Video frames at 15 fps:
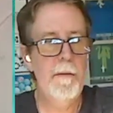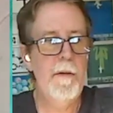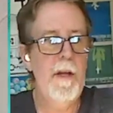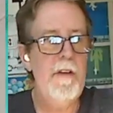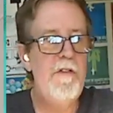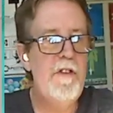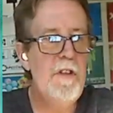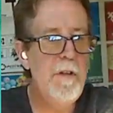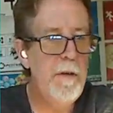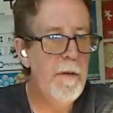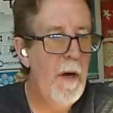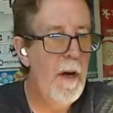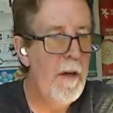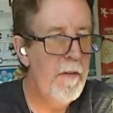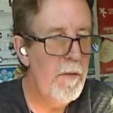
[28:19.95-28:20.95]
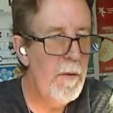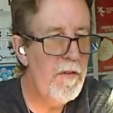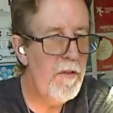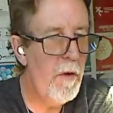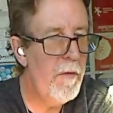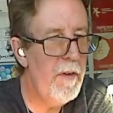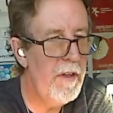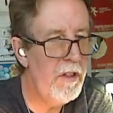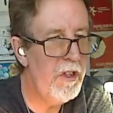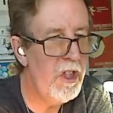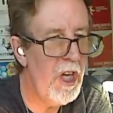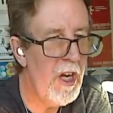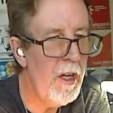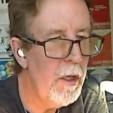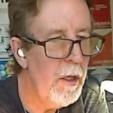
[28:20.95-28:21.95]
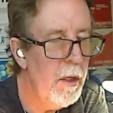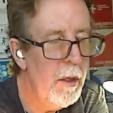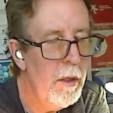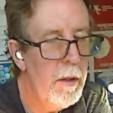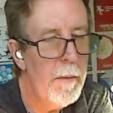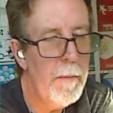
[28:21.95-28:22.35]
Like she switched over to gel.